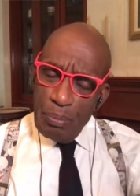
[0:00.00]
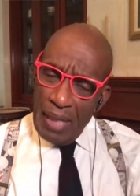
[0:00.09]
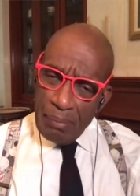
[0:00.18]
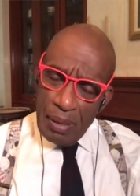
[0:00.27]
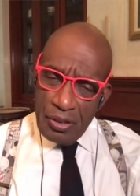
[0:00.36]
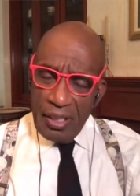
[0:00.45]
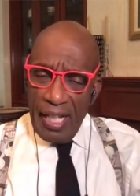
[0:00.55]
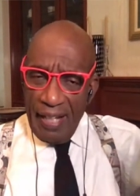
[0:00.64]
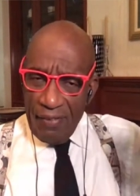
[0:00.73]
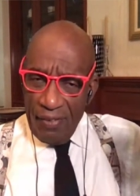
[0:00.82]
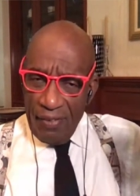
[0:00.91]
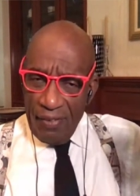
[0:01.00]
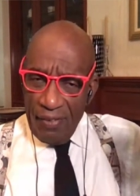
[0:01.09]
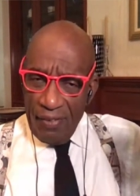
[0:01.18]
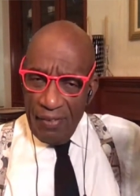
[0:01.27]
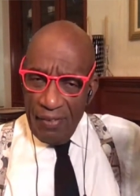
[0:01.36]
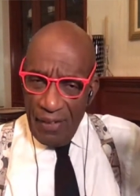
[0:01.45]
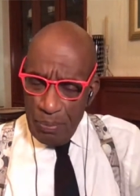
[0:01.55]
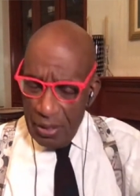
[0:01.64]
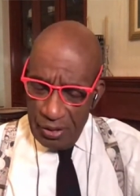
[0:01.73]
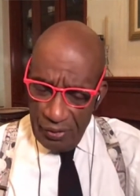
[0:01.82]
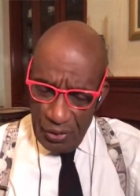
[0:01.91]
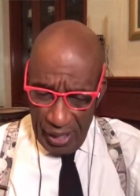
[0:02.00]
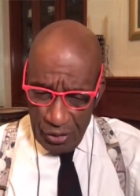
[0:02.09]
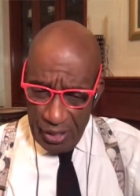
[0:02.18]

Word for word: black president and have the vice president of the